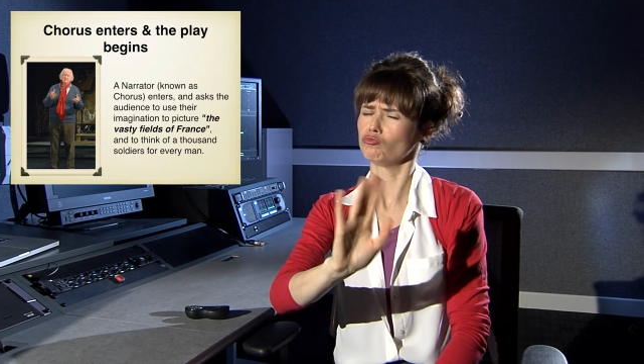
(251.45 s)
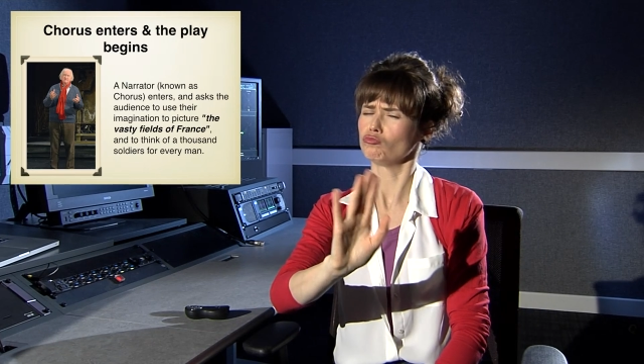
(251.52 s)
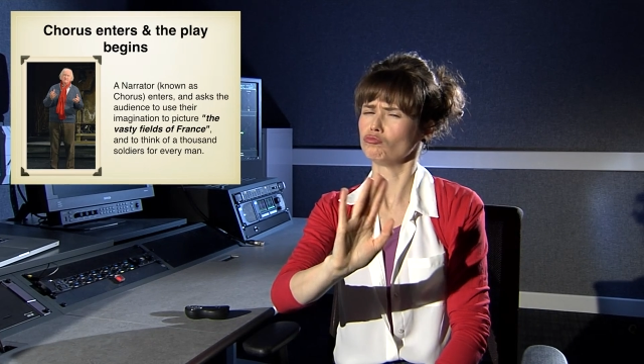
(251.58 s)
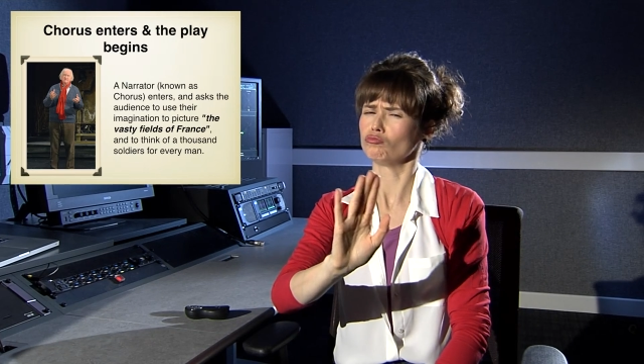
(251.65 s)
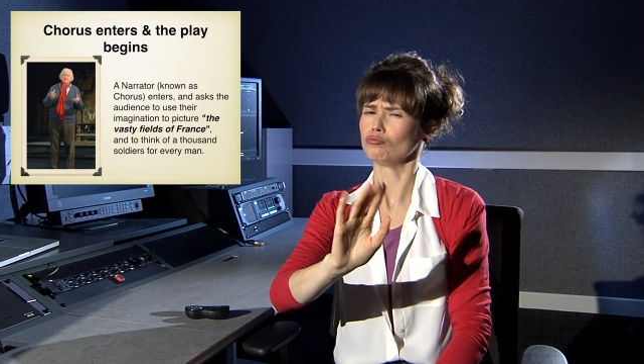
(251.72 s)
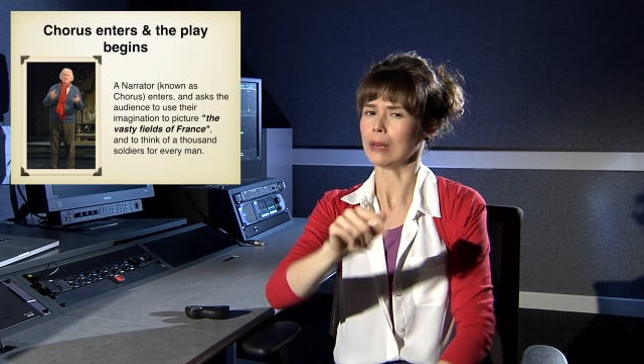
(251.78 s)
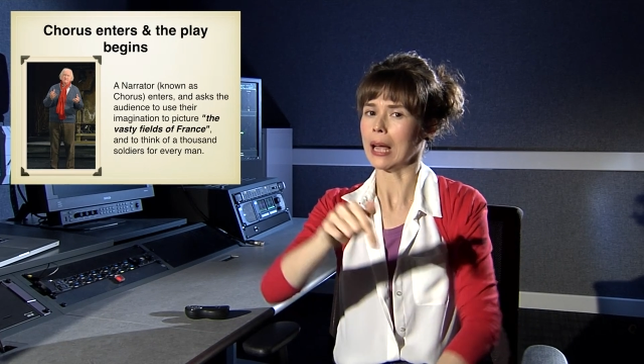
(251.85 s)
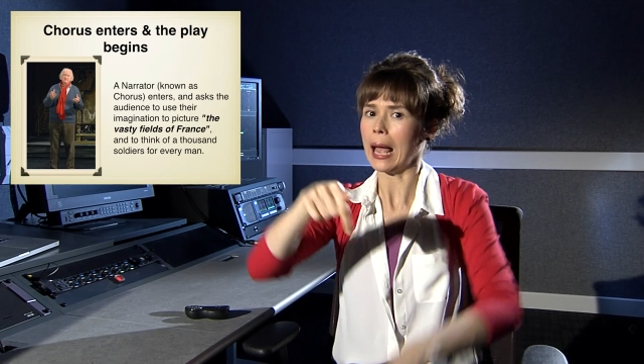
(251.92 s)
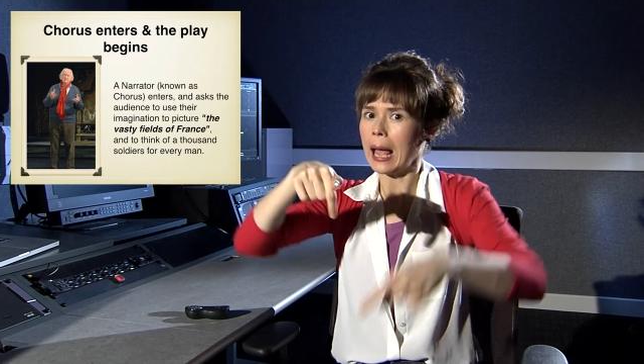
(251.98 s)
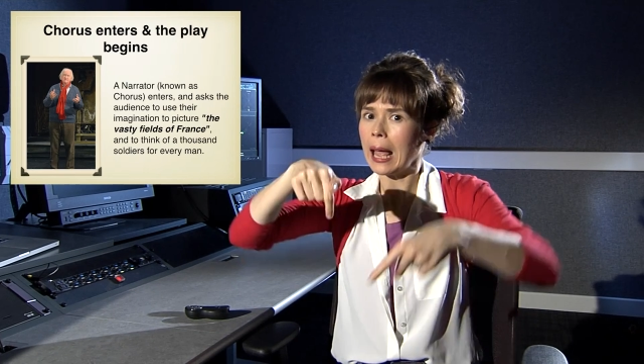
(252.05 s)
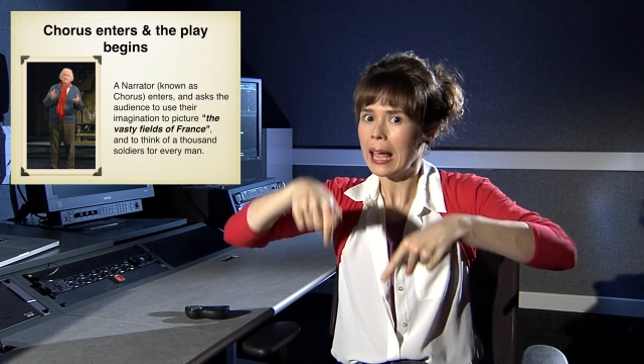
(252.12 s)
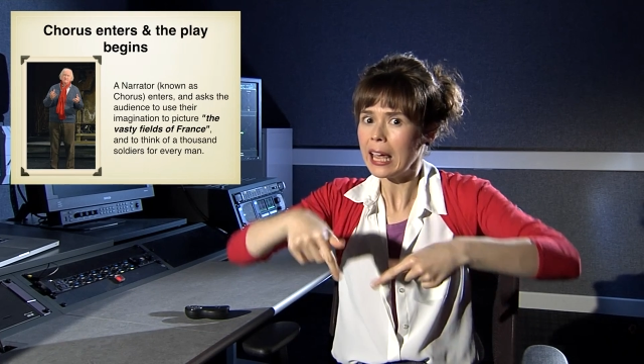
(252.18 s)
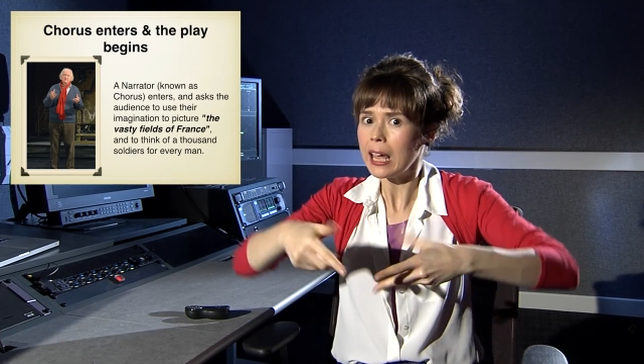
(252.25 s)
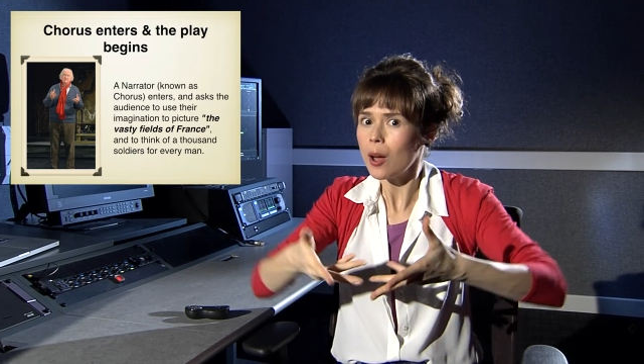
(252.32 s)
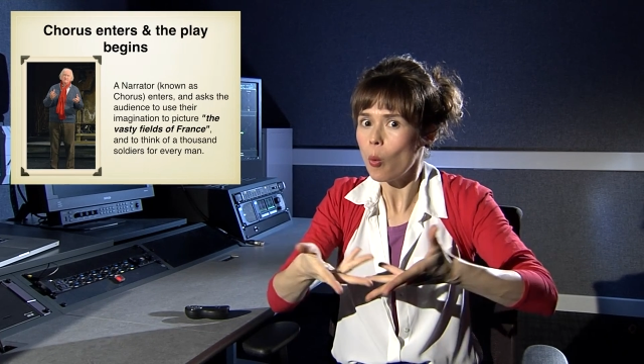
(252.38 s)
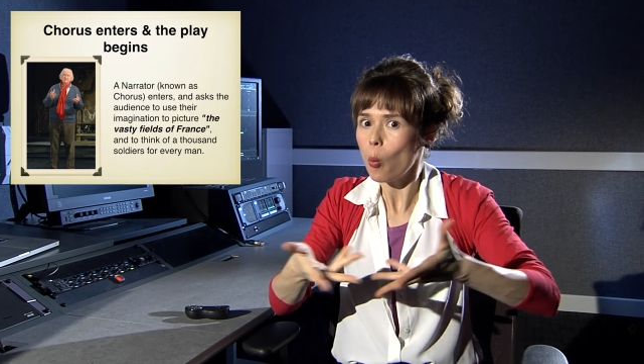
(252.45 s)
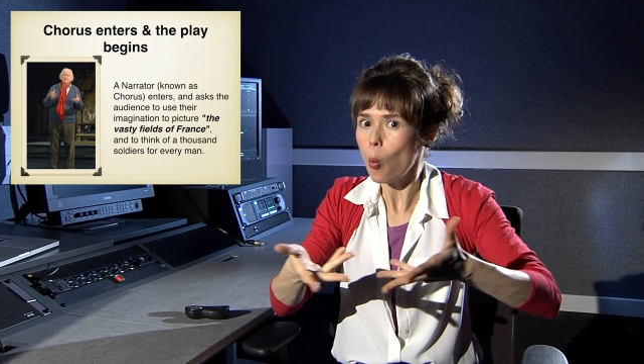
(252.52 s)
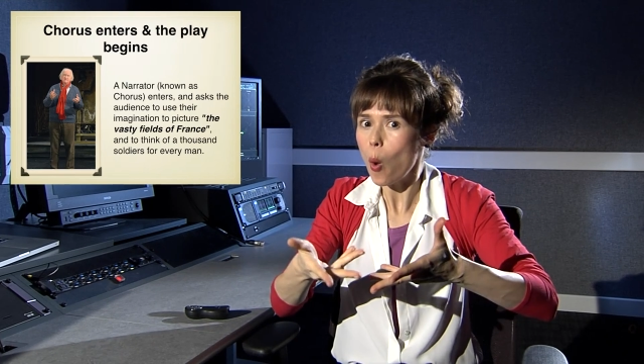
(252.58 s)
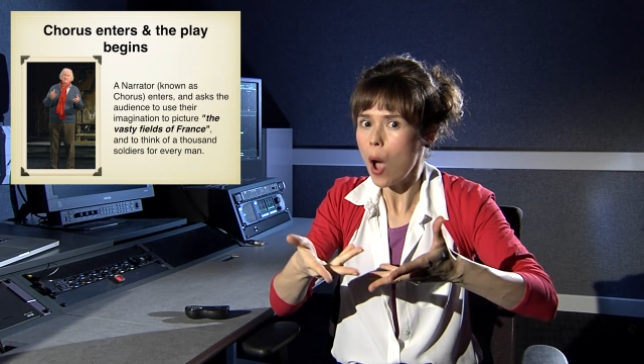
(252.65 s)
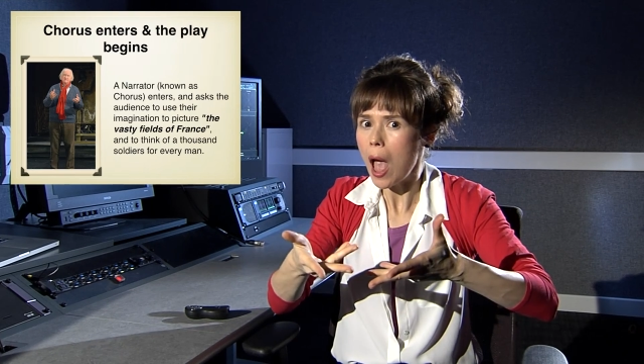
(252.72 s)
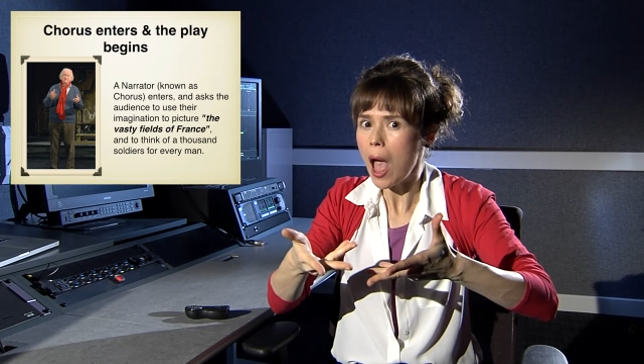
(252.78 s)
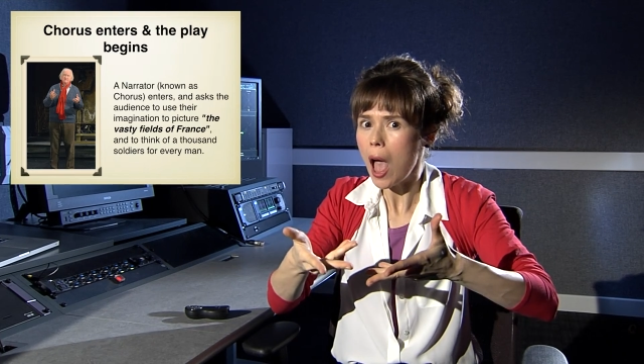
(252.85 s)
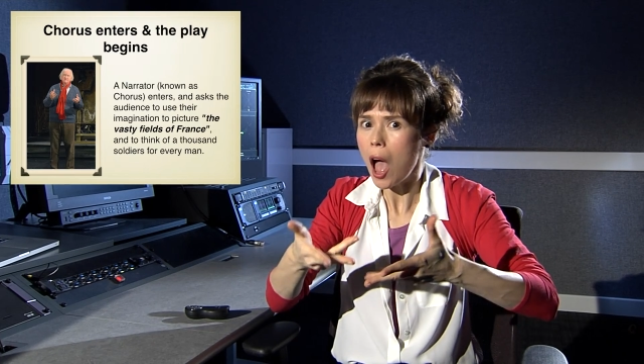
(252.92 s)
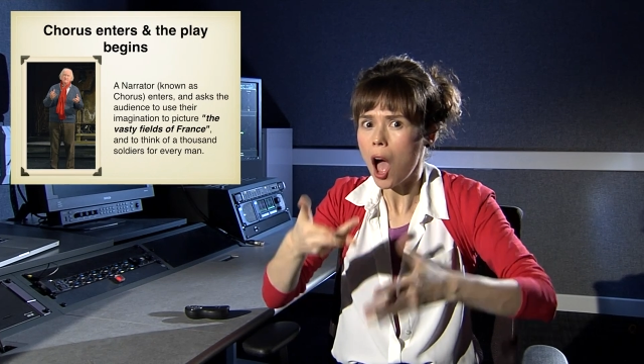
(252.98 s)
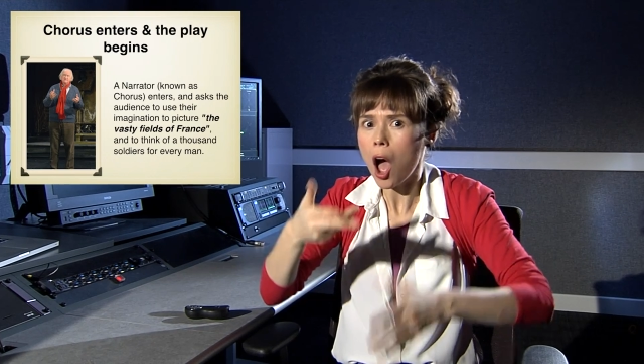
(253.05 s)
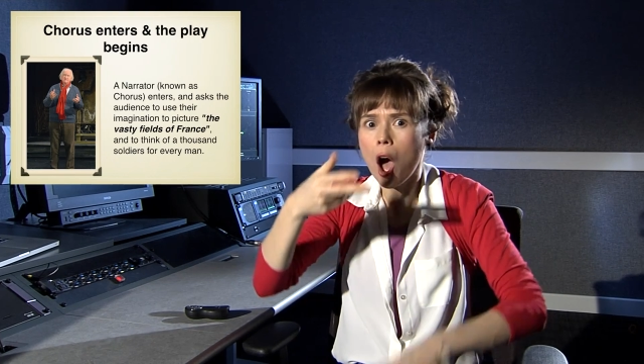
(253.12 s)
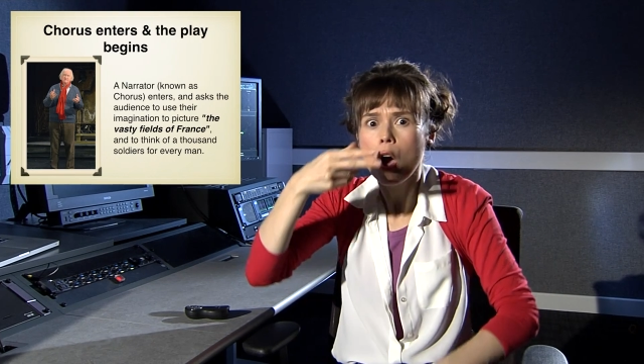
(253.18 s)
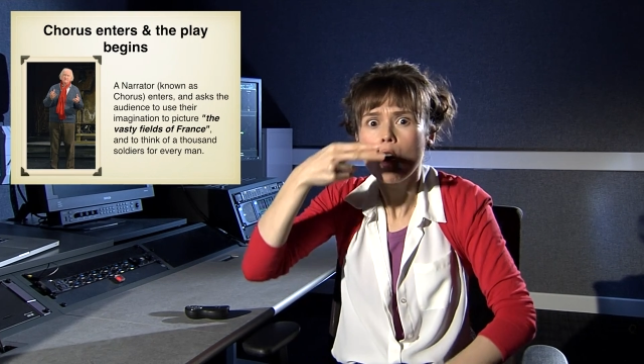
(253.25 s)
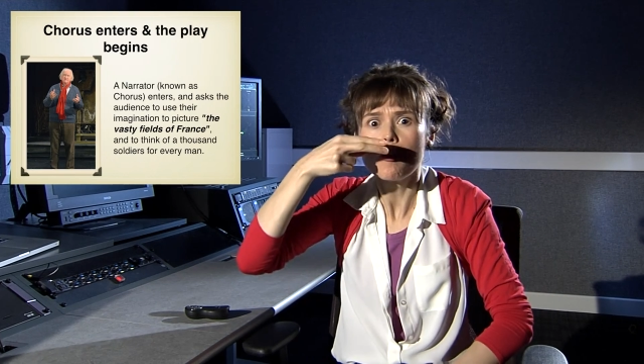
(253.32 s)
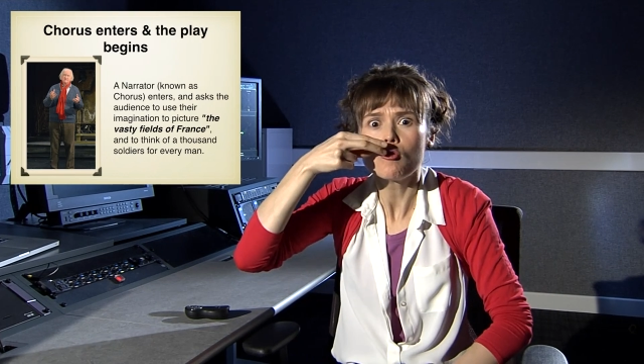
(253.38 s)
use their imagination